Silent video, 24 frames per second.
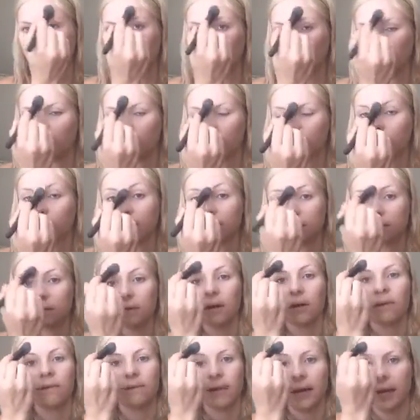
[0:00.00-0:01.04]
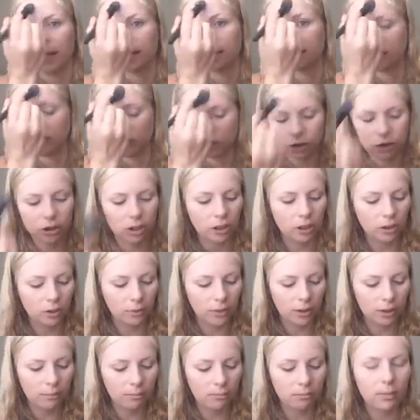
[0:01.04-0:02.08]
put on the rest of your face. I'll show you
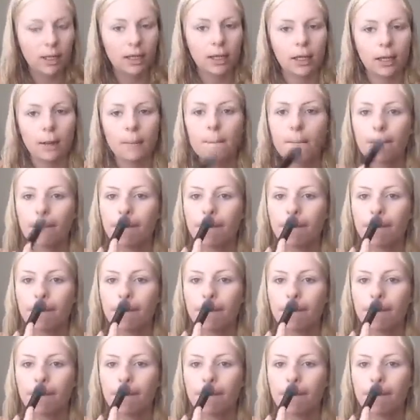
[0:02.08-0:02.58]
in a minute.